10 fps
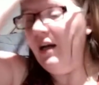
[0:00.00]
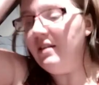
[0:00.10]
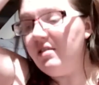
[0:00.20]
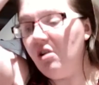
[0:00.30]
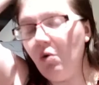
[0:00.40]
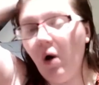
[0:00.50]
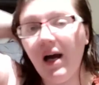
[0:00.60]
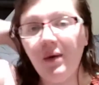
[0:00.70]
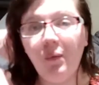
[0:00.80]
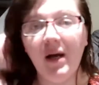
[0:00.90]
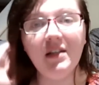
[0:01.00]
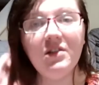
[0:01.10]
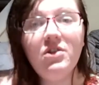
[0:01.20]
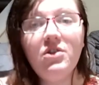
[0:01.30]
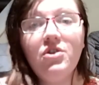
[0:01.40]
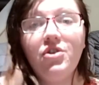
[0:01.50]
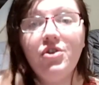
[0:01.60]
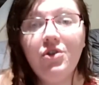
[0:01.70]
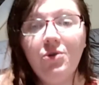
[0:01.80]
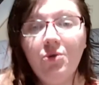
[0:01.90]
So I went
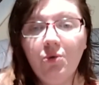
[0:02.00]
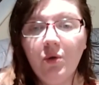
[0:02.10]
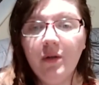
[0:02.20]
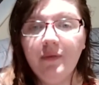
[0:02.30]
to